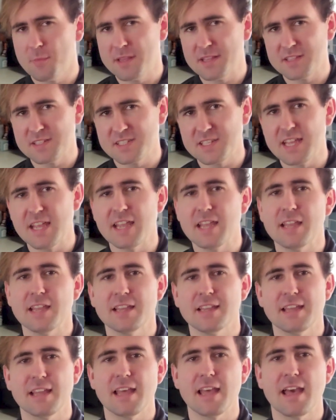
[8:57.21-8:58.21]
in the
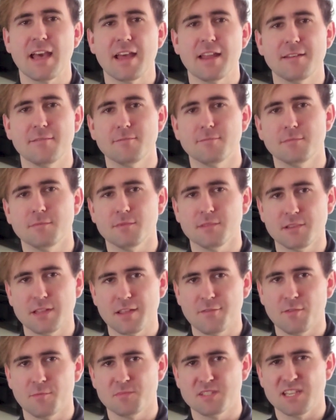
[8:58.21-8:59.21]
sink and
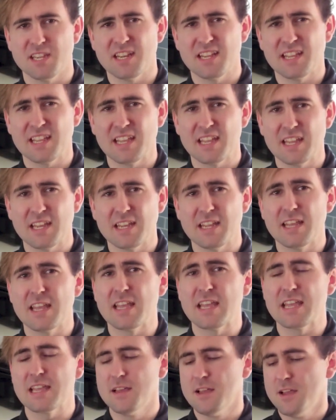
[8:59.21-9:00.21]
leave them sitting in
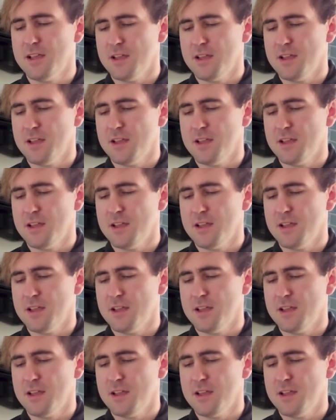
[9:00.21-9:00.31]
a